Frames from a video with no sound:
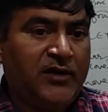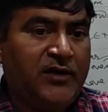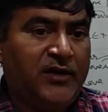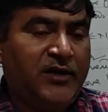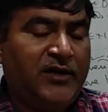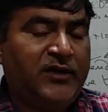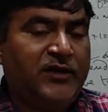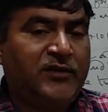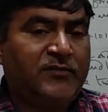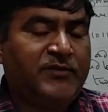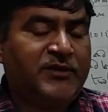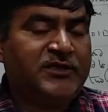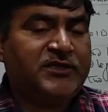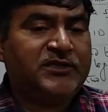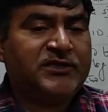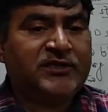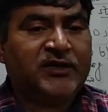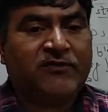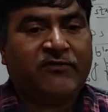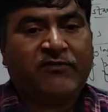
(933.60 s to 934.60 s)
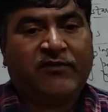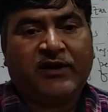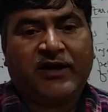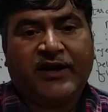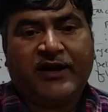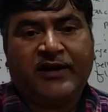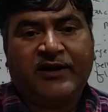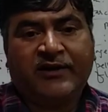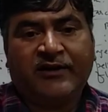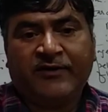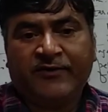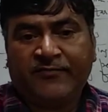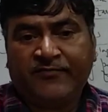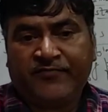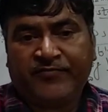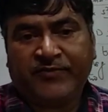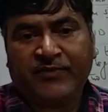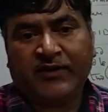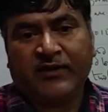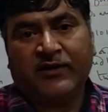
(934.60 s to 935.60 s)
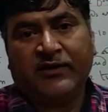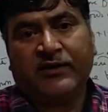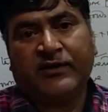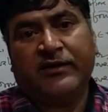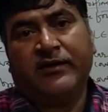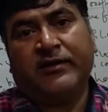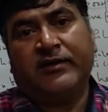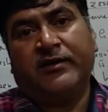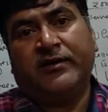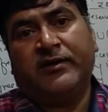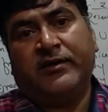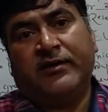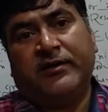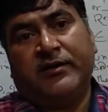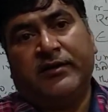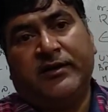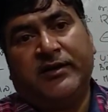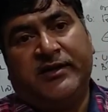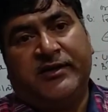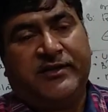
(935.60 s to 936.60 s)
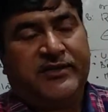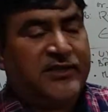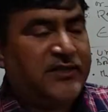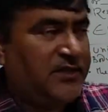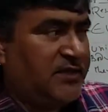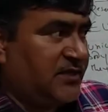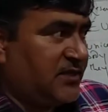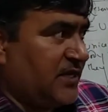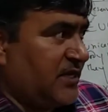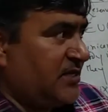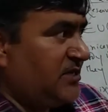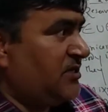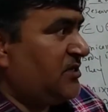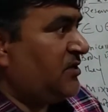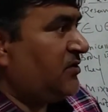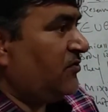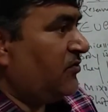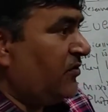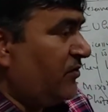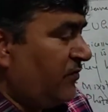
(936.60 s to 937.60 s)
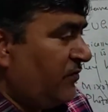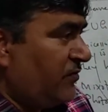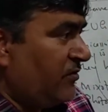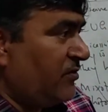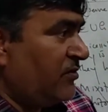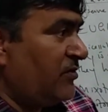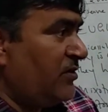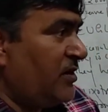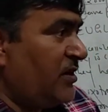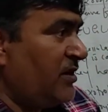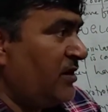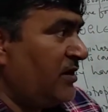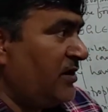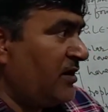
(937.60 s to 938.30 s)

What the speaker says: in the presence of light, it synthesizes their own food.